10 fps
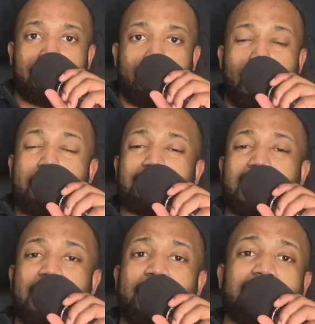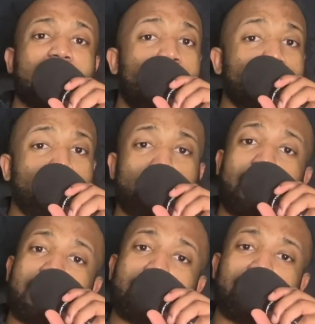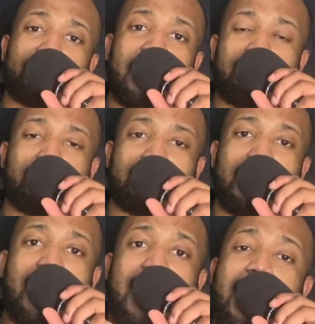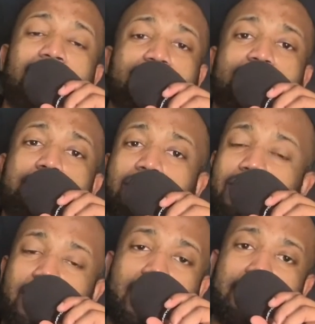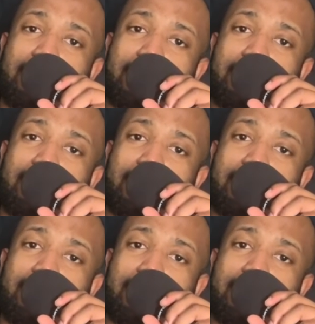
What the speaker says: One more time, that's journeytofatherhood@gmail.com.